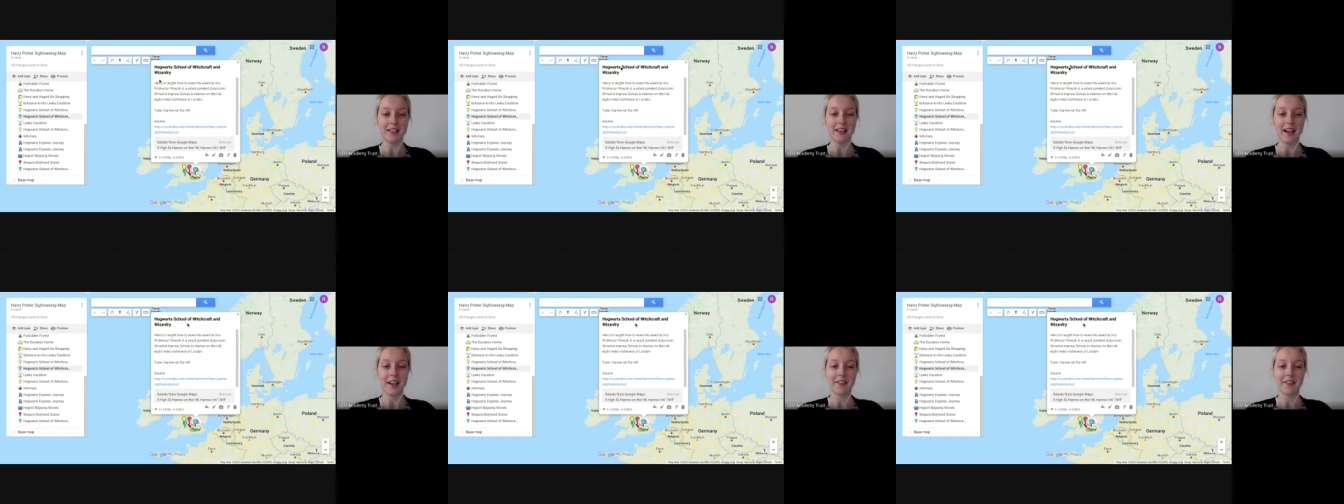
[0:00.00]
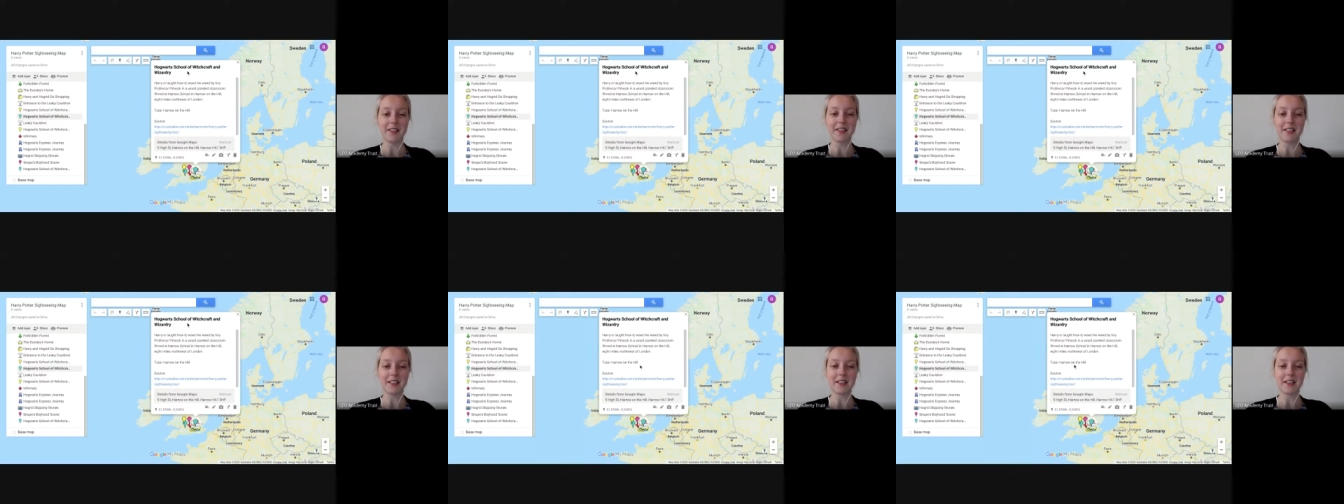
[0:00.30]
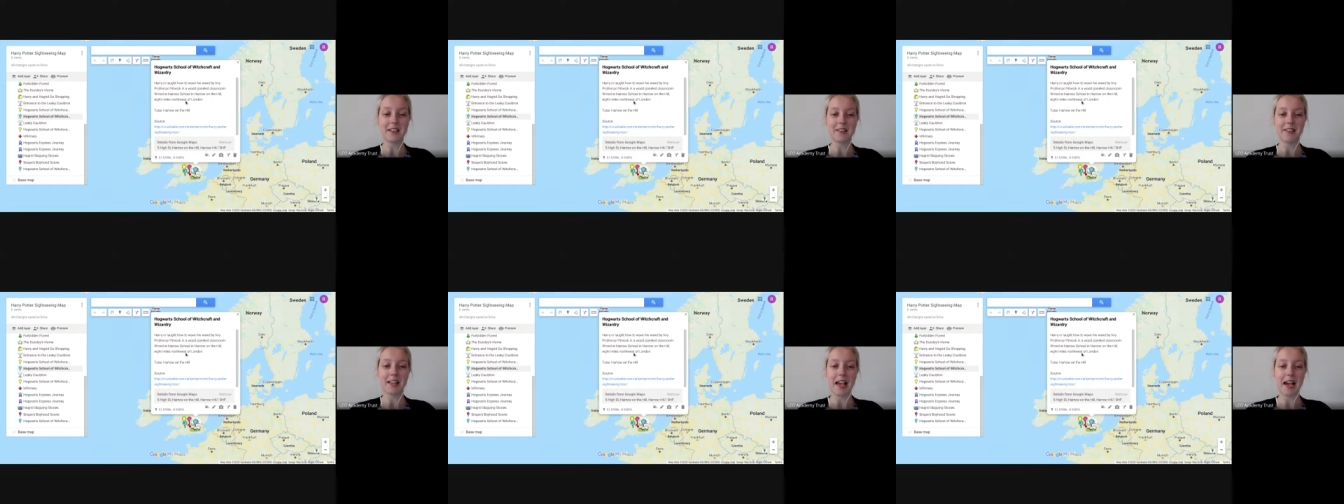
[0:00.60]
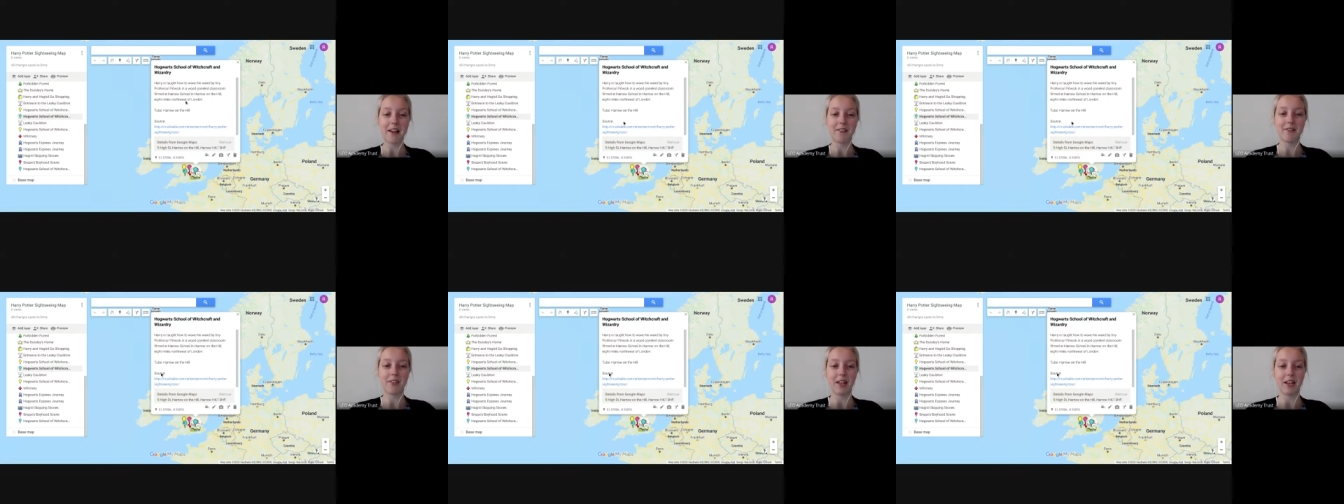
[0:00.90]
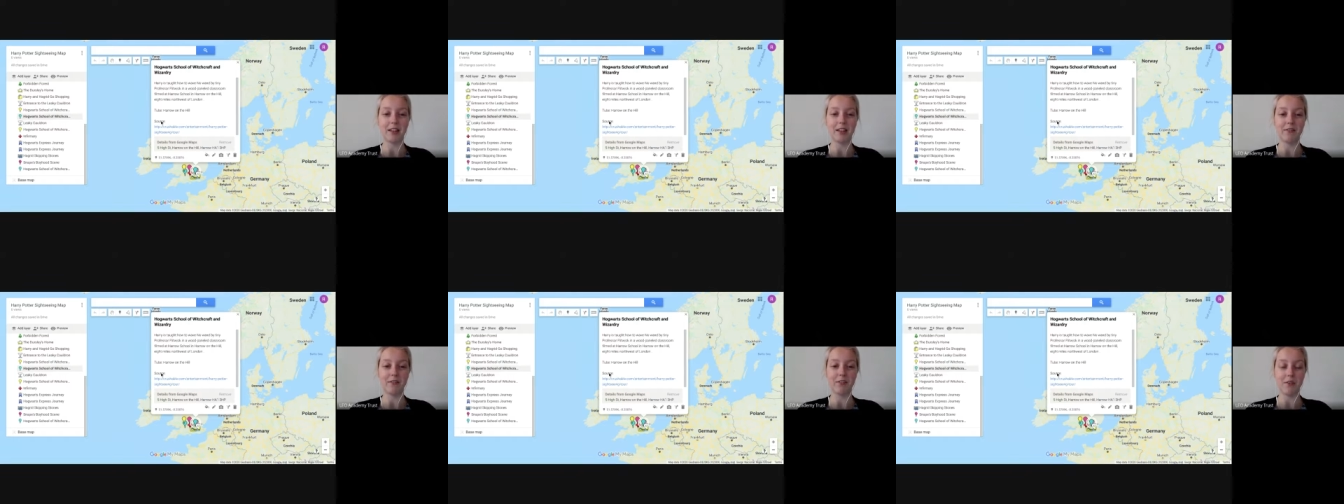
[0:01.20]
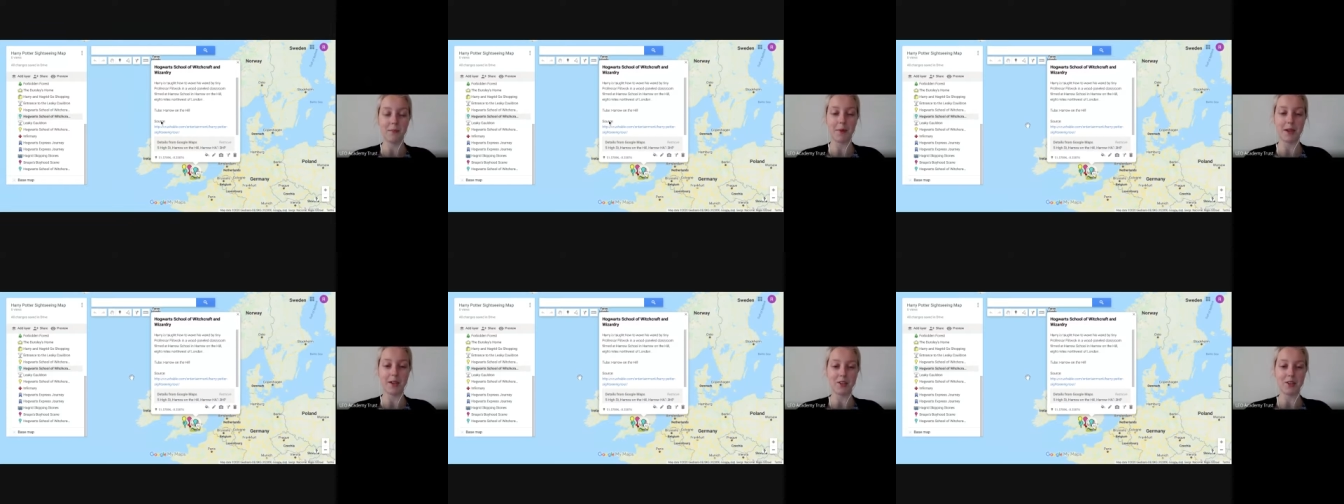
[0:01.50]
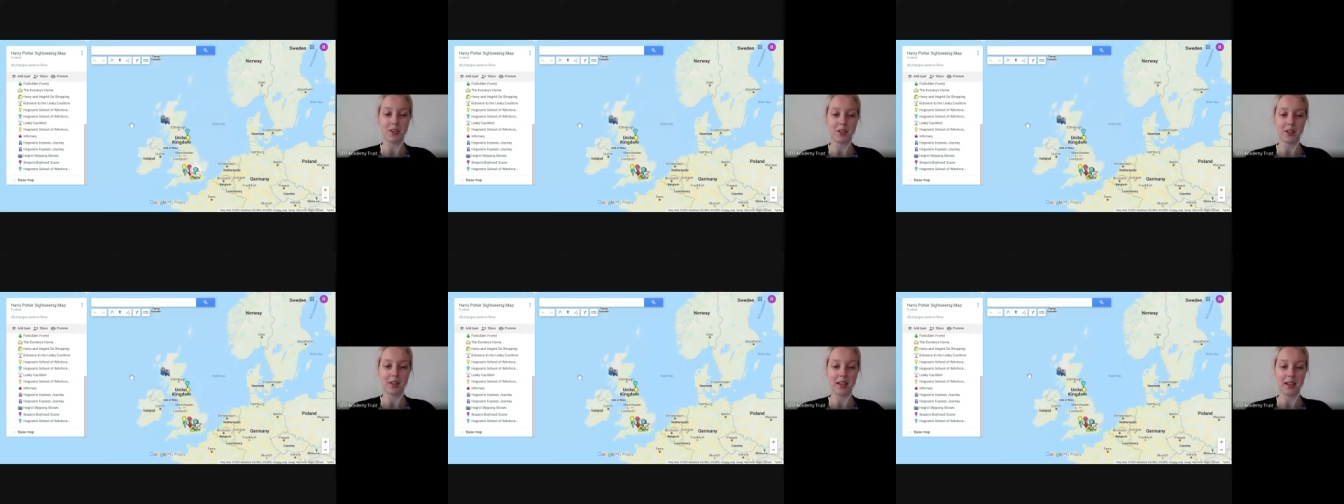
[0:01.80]
And this does have that
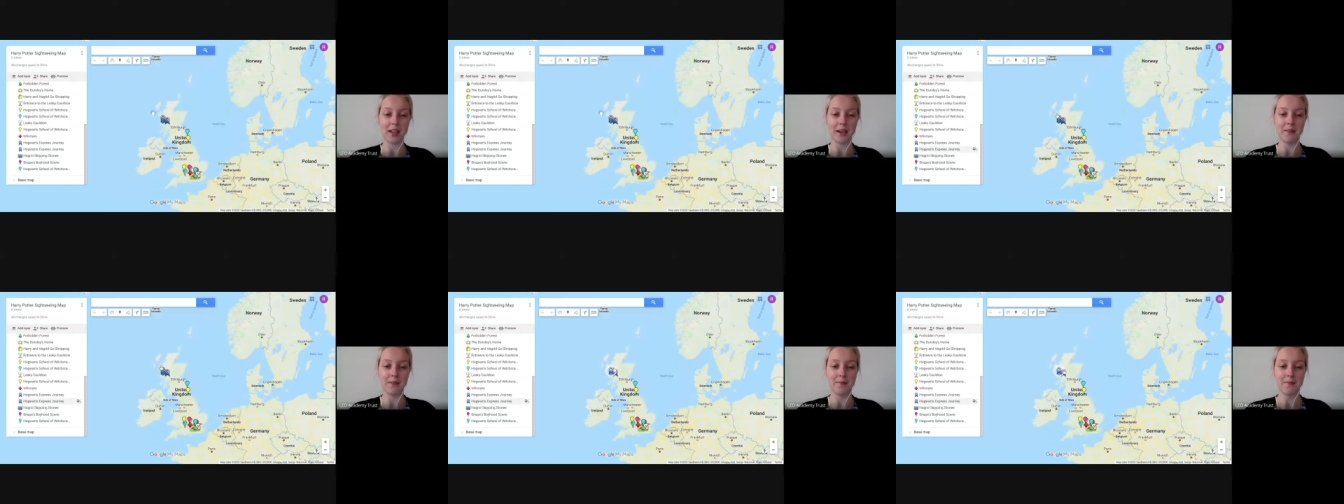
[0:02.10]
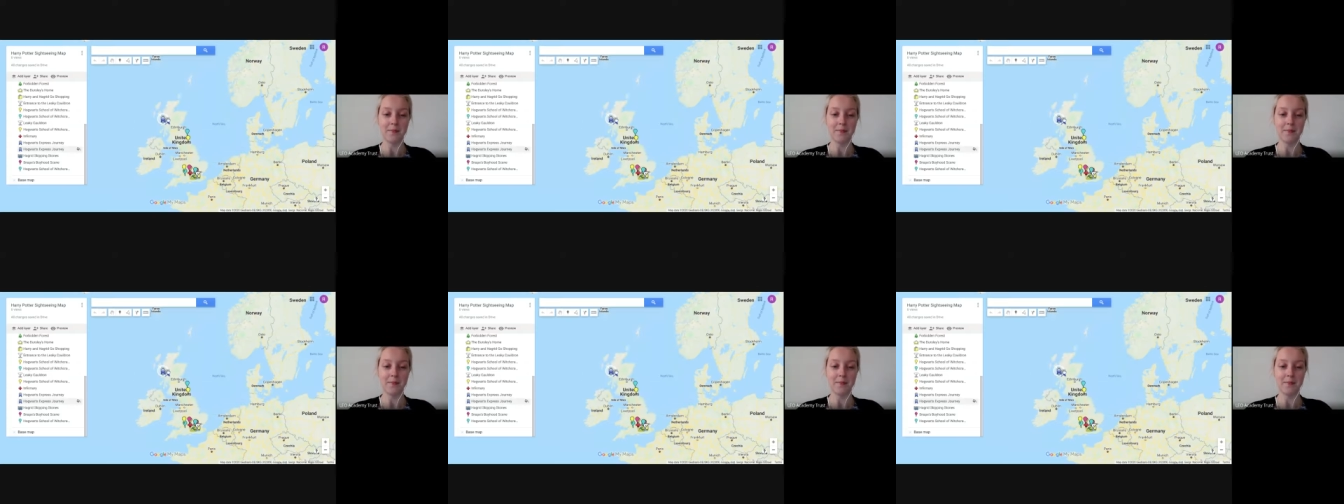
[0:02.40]
information there.